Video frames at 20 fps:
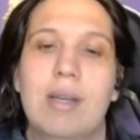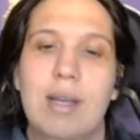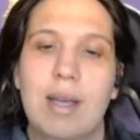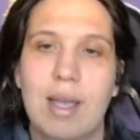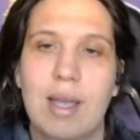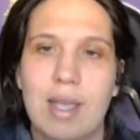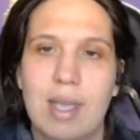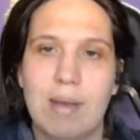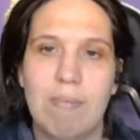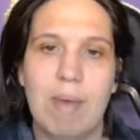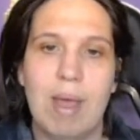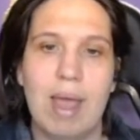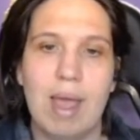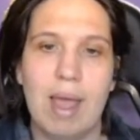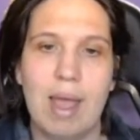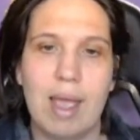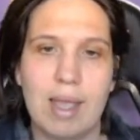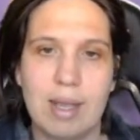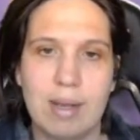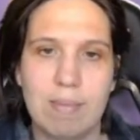
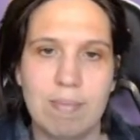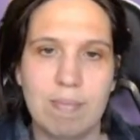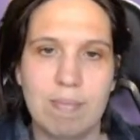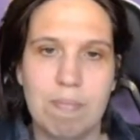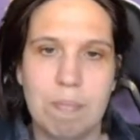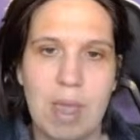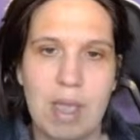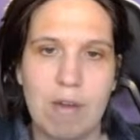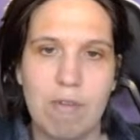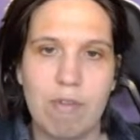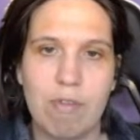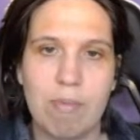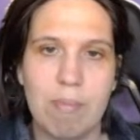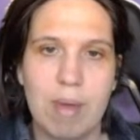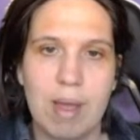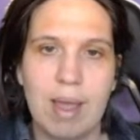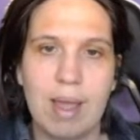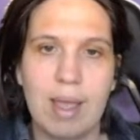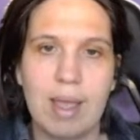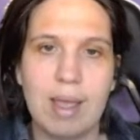I can pick from
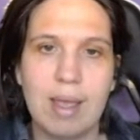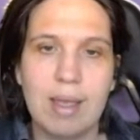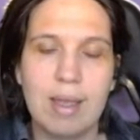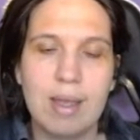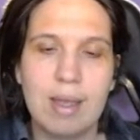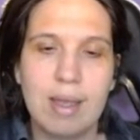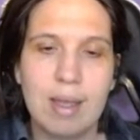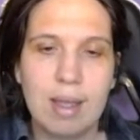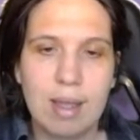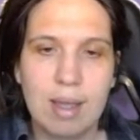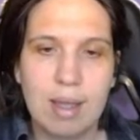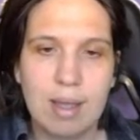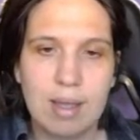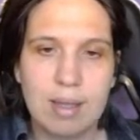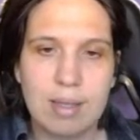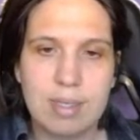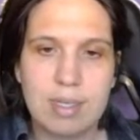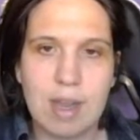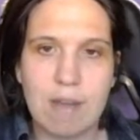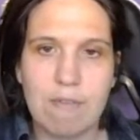my
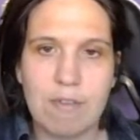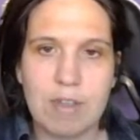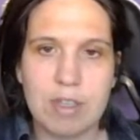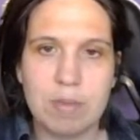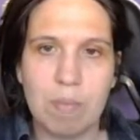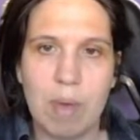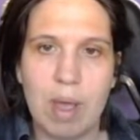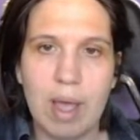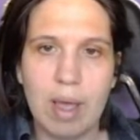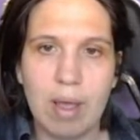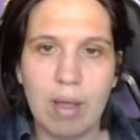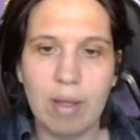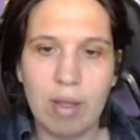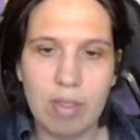stuff as well.